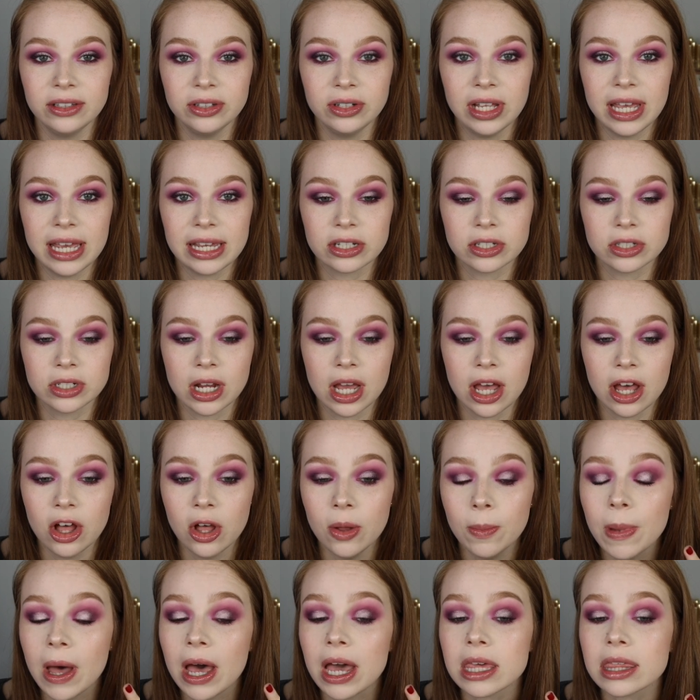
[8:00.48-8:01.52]
little extra
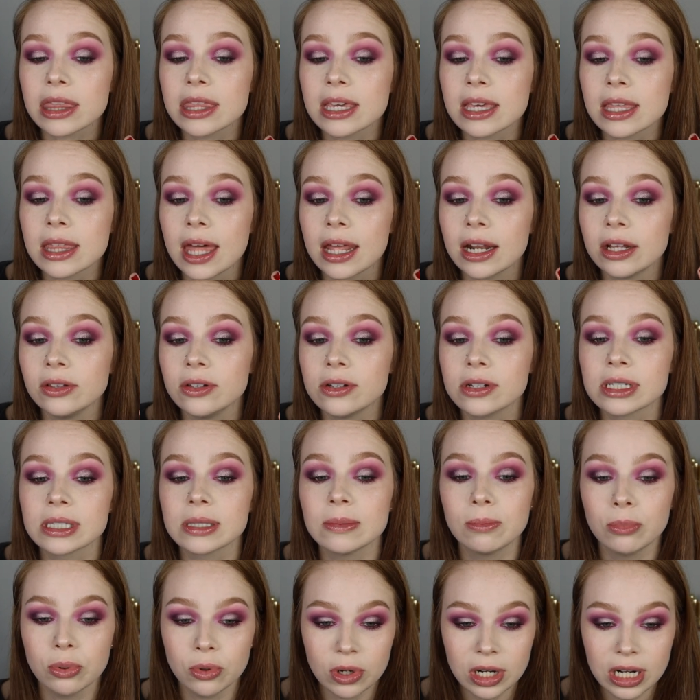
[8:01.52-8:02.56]
help, I think that it
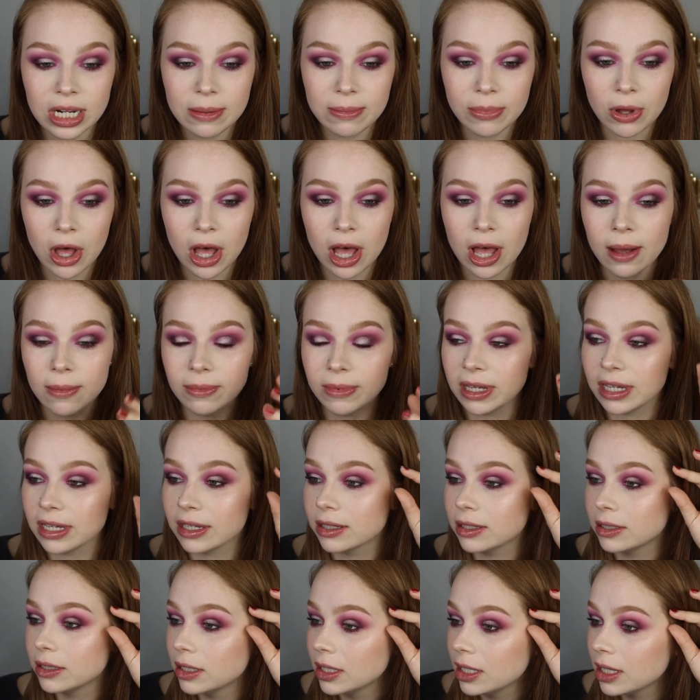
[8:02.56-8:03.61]
looks pretty bomb.
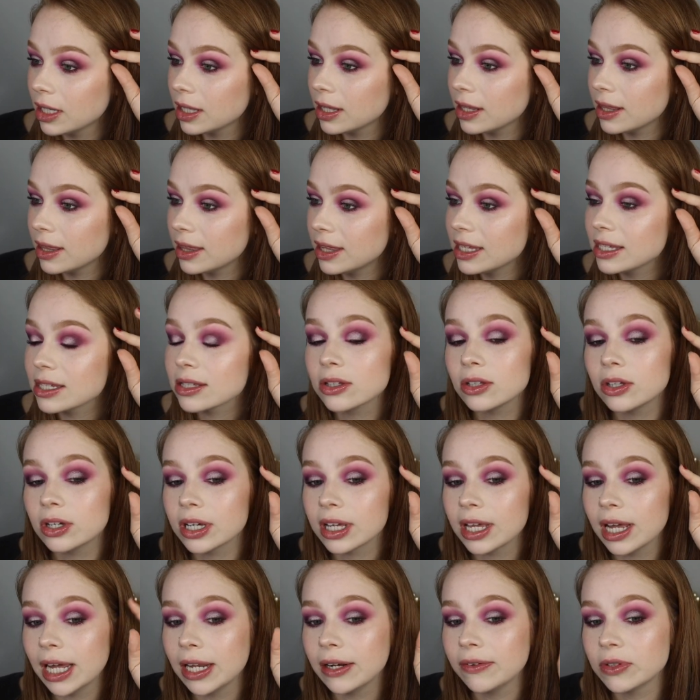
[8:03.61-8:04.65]
Like, this
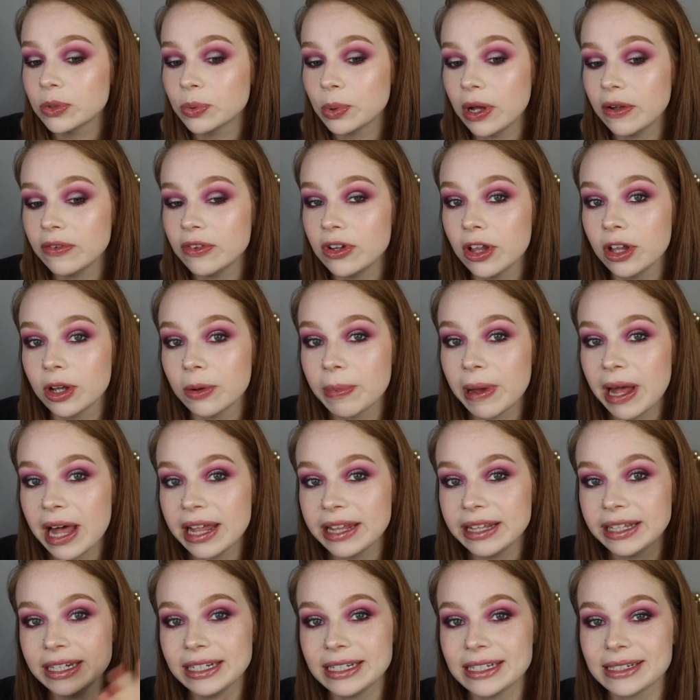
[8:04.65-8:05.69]
look out of a $12
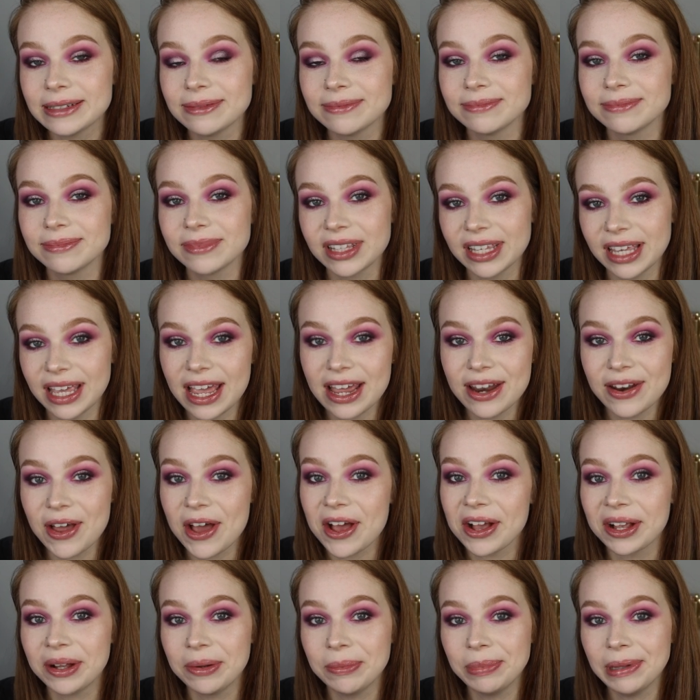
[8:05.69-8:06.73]
palette
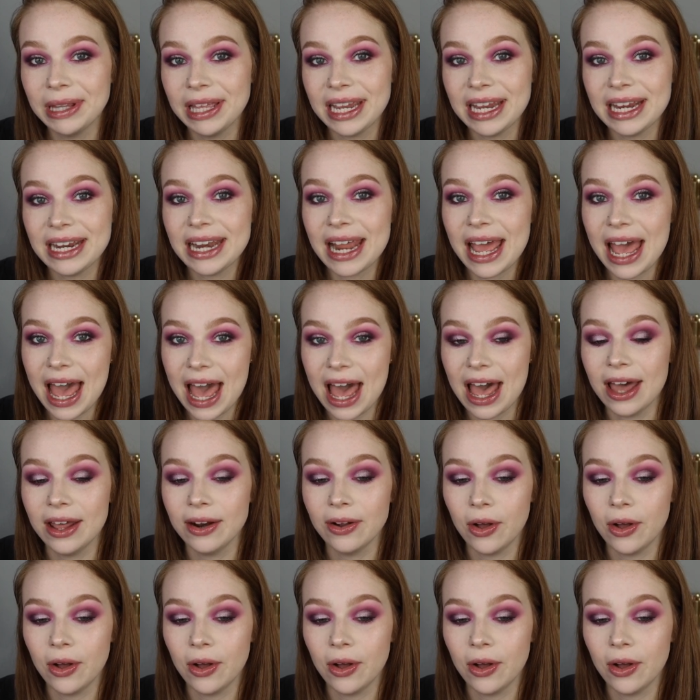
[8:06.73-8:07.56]
cannot complain at